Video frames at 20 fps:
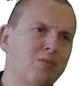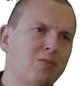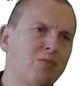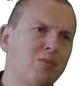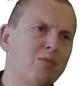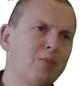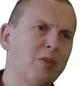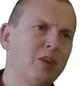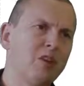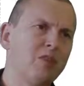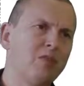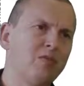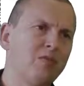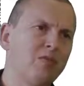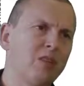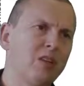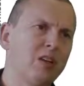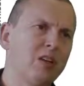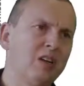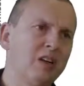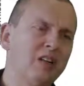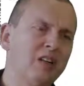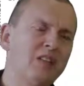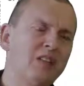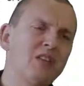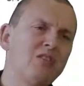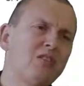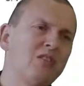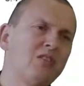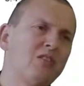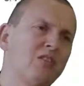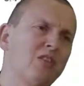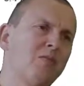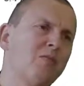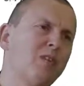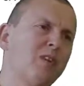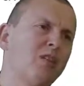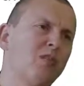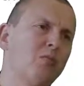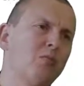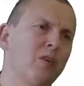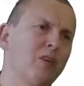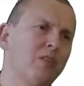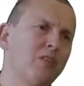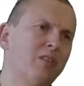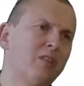spectrum. And that's not something you want.